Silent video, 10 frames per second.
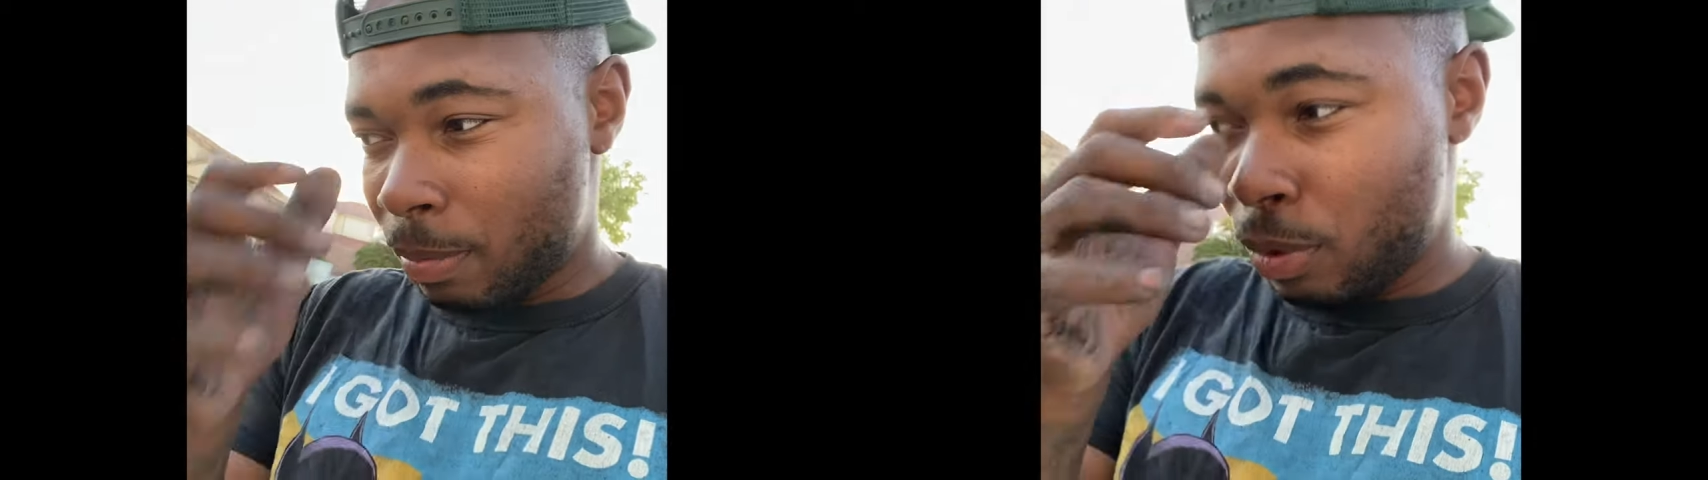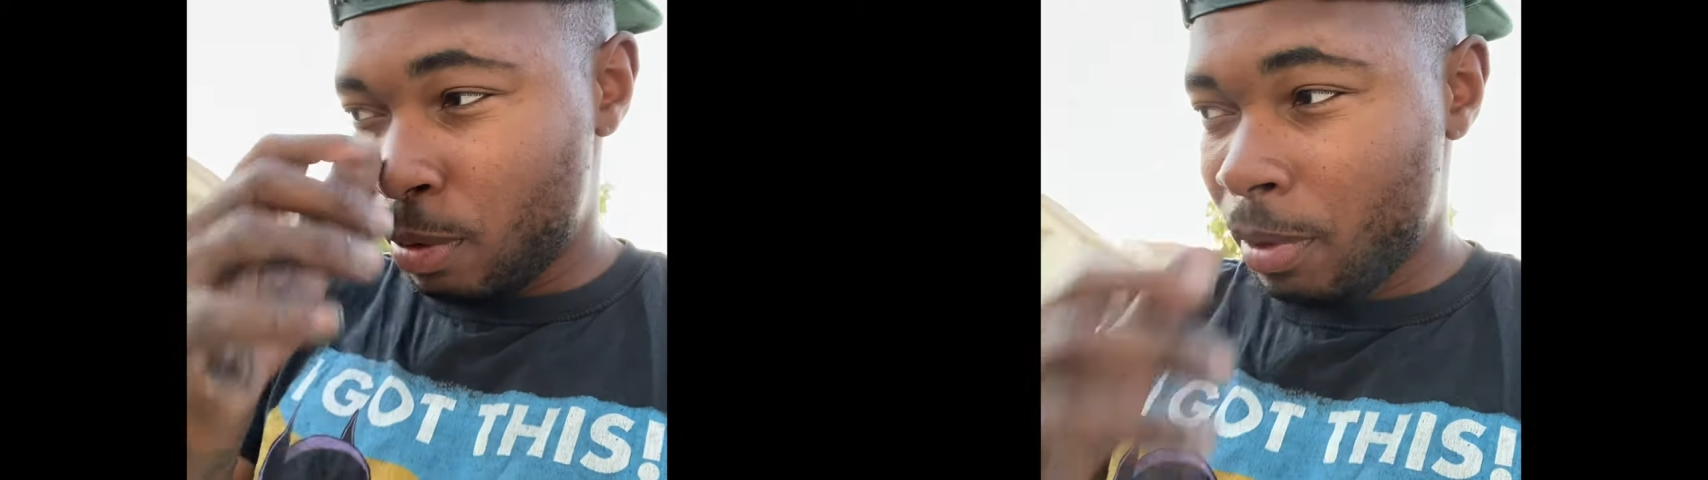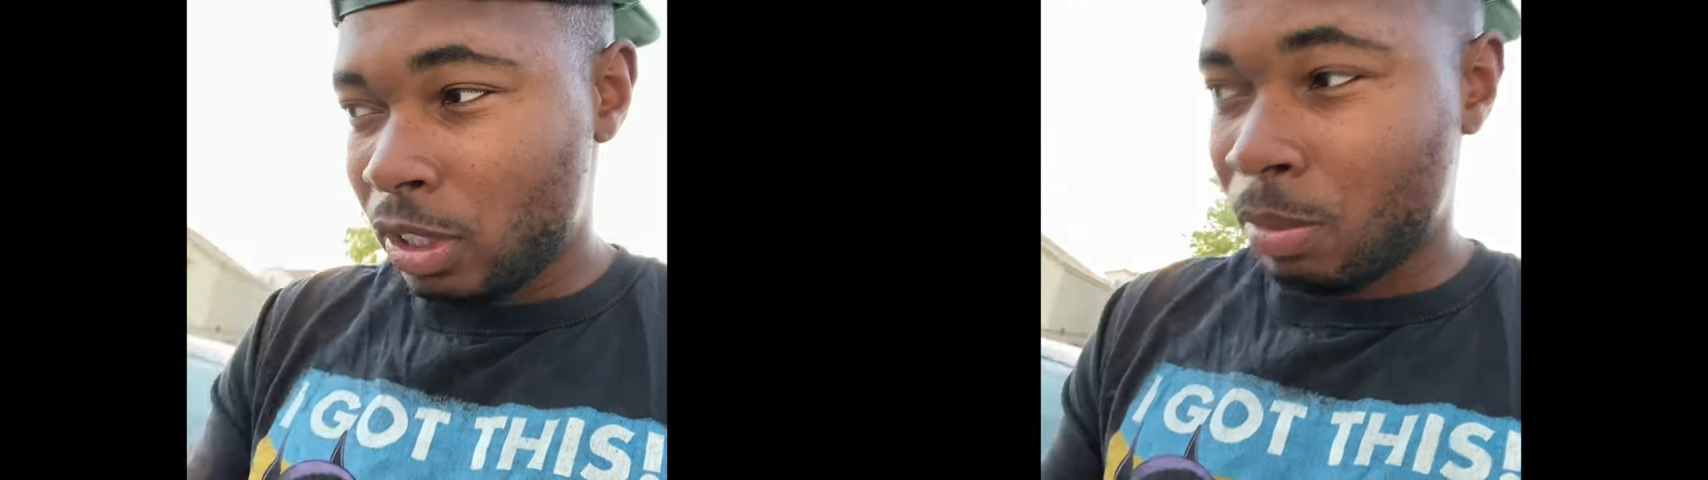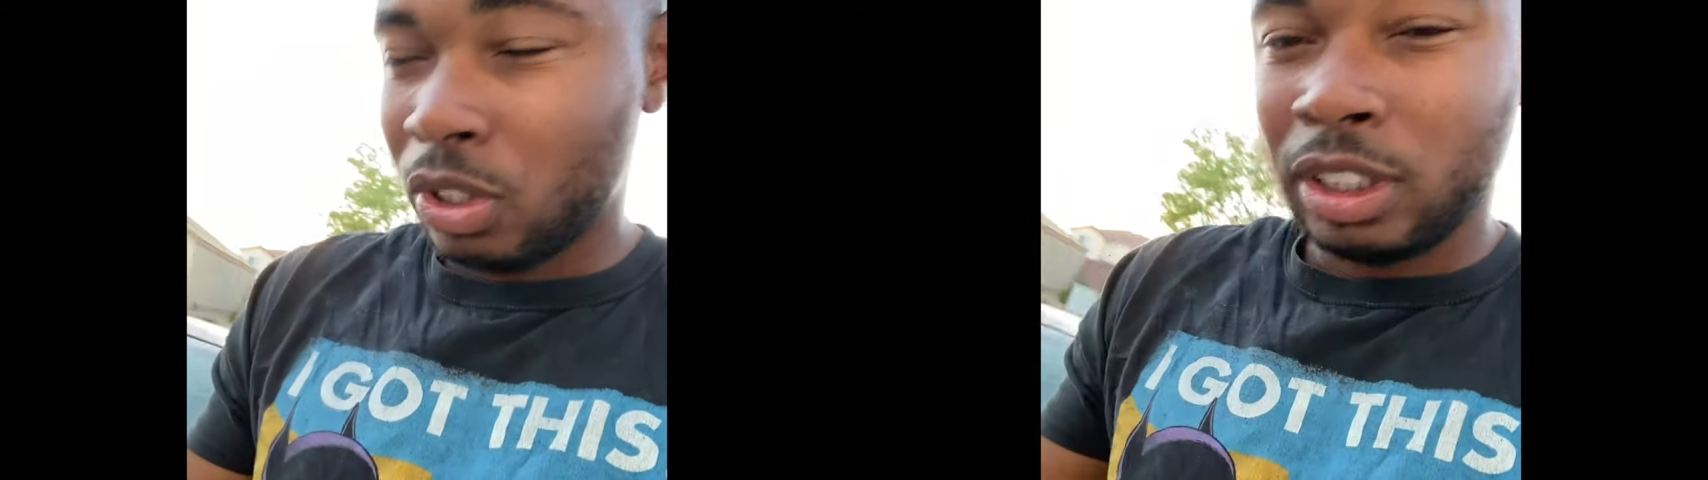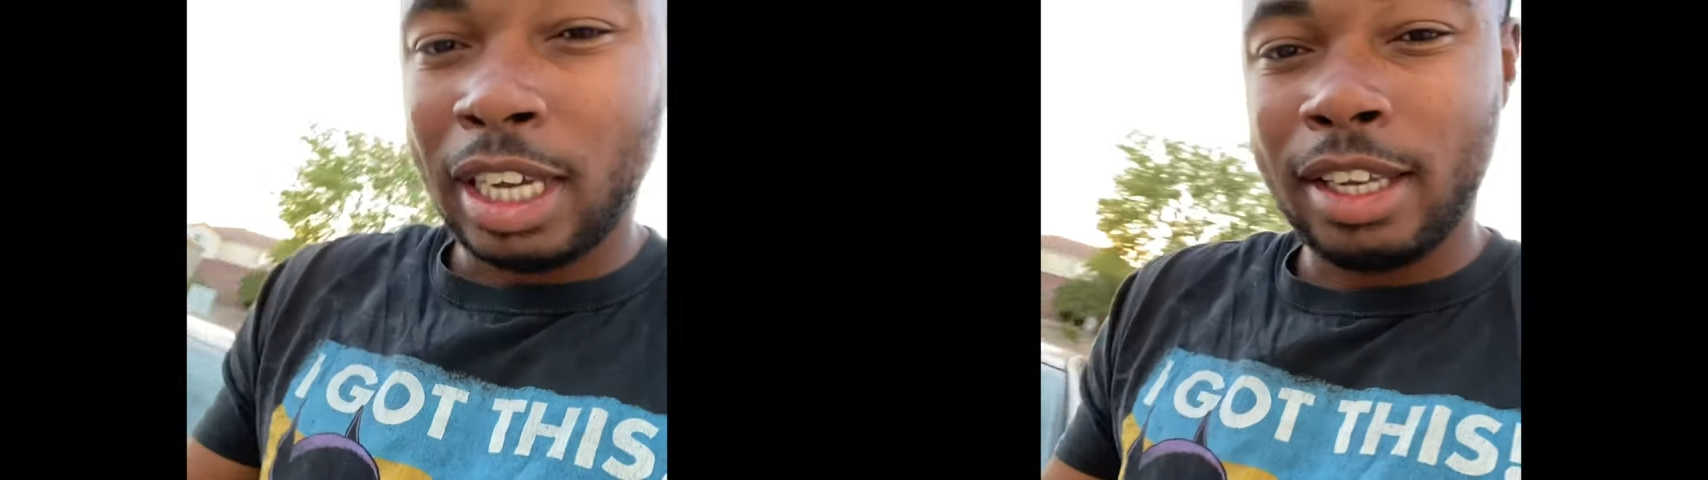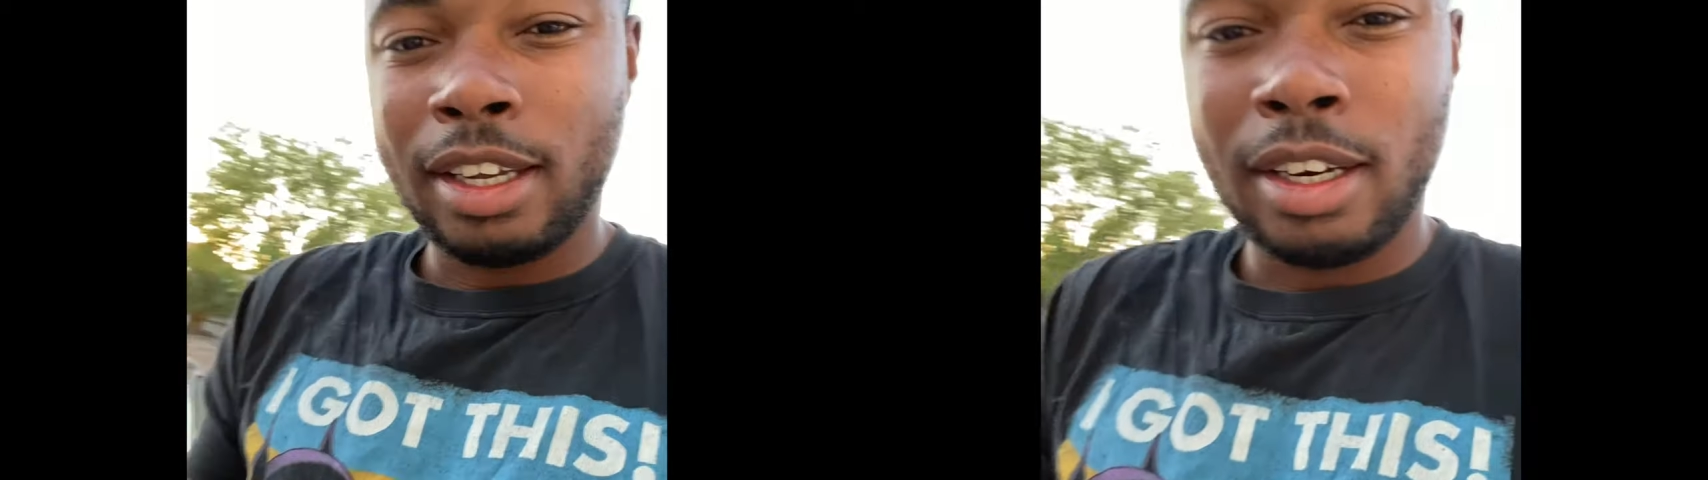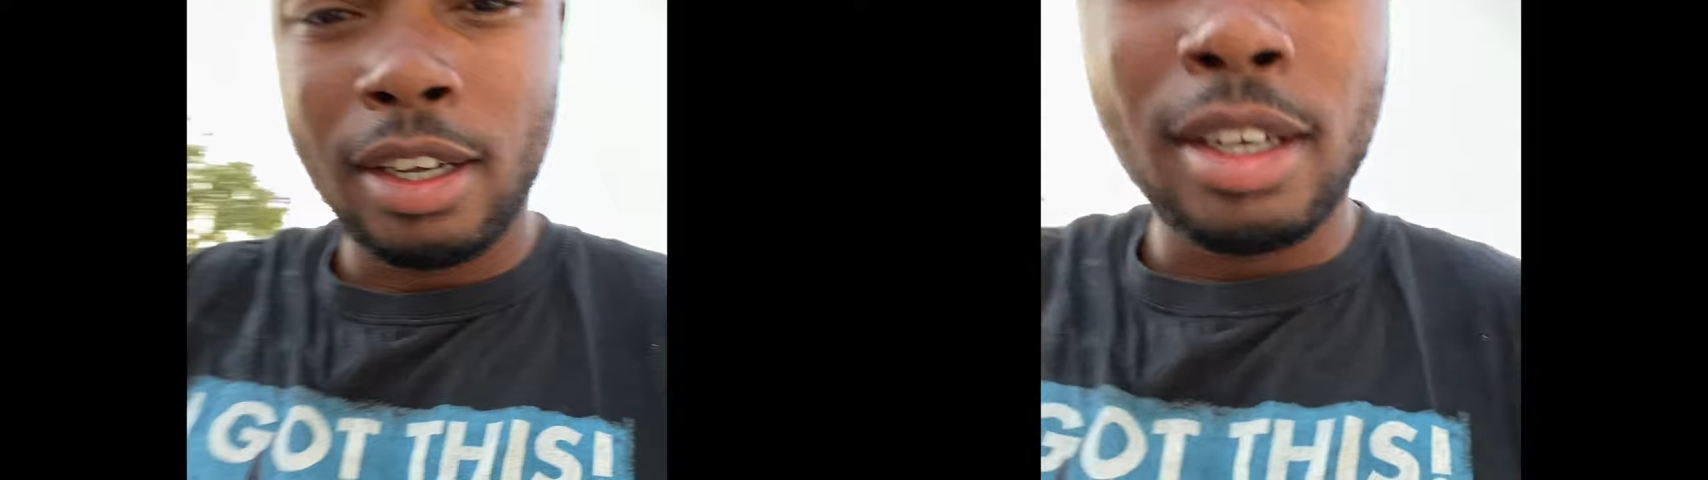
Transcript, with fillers: Pretty much, I'm just taking